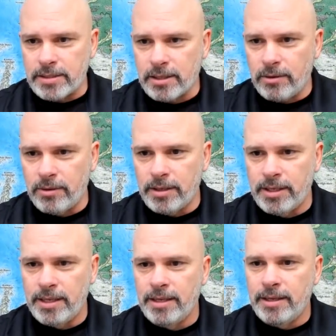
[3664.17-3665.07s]
go.
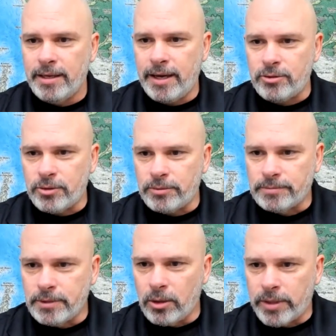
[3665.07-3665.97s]
Andrew,
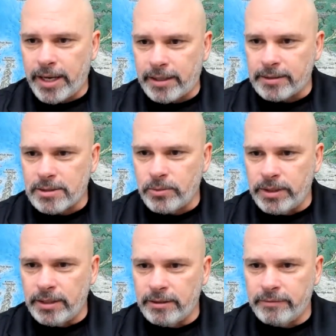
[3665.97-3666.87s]
no gains. We
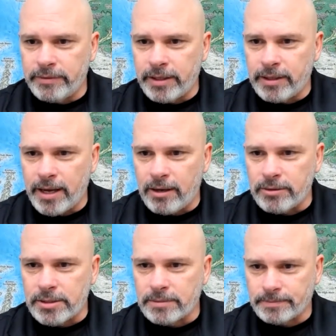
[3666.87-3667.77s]
live in the
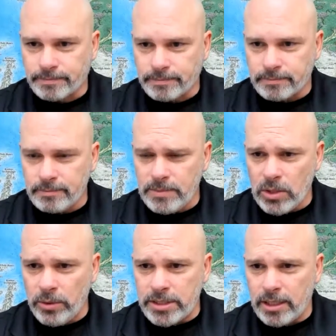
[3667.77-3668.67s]
house.
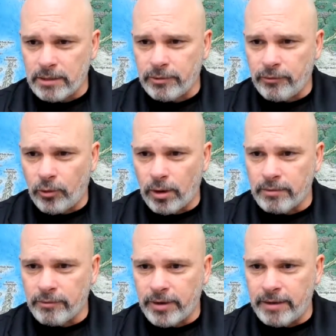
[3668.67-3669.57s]
We're selling for four of
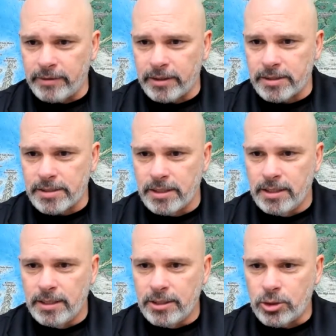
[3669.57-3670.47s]
the five years,
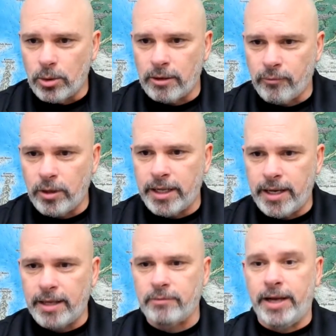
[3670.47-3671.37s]
240
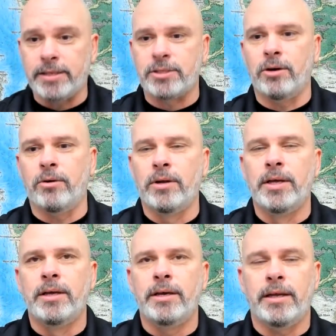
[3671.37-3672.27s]
gain. Right. So,
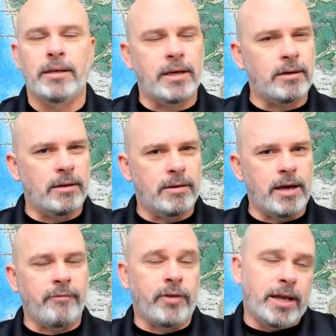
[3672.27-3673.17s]
and
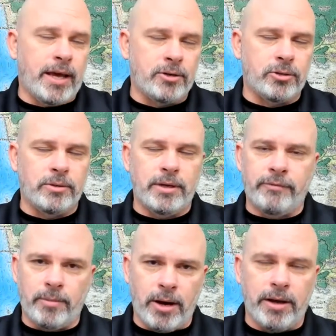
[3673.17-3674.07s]
I, I forget, Andrew,
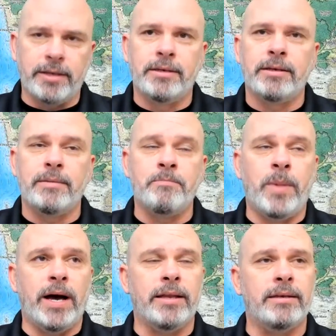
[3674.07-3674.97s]
if you're married,
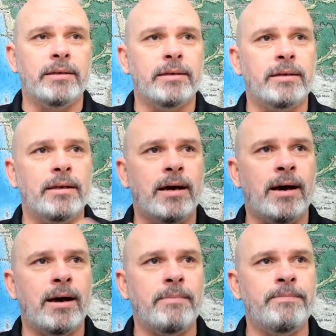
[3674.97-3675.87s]
but
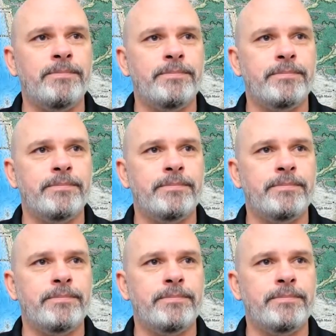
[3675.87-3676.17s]
um,